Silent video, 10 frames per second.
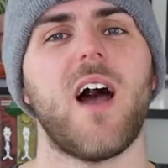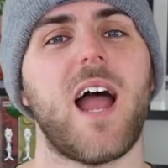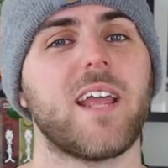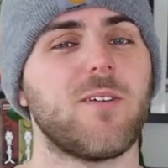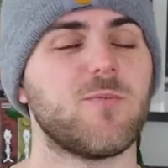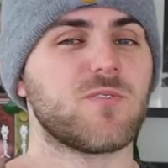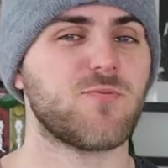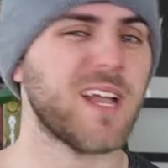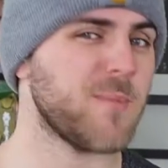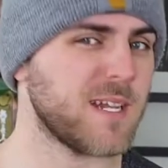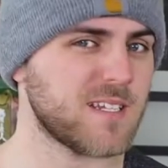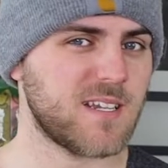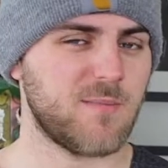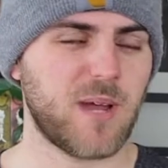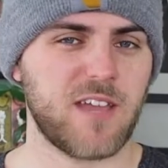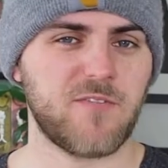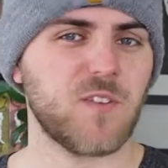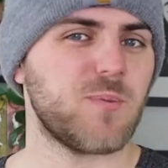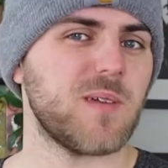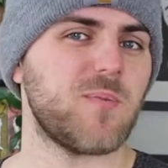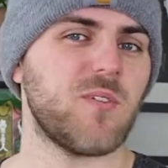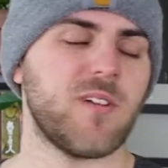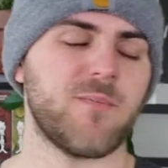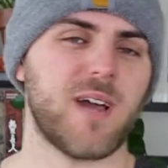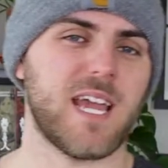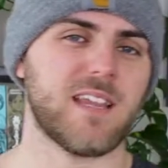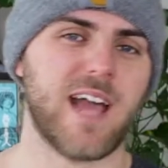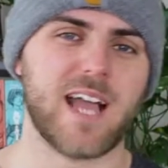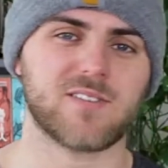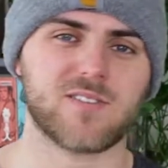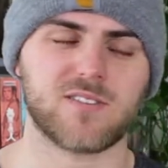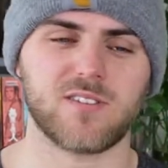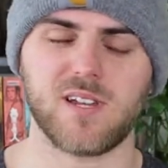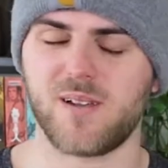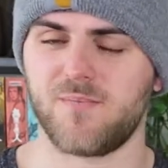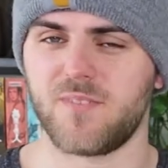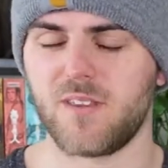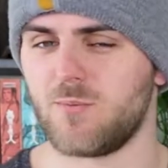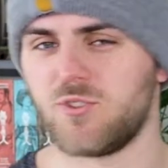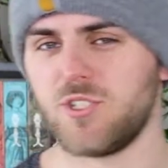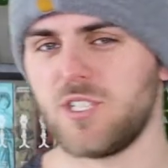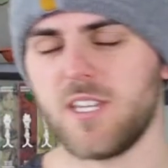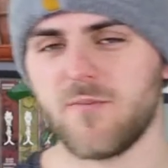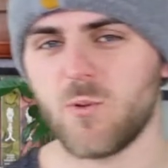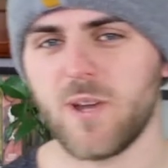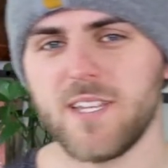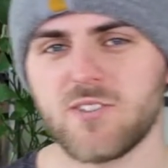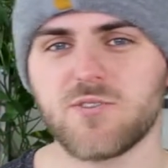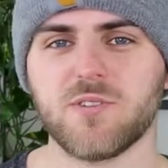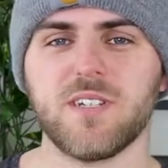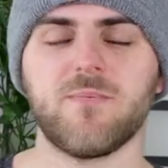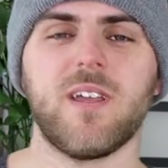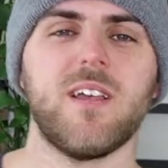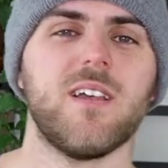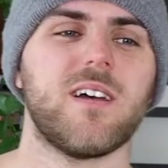I was recommended it by a few people in my last, the Mushishi giveaway stream.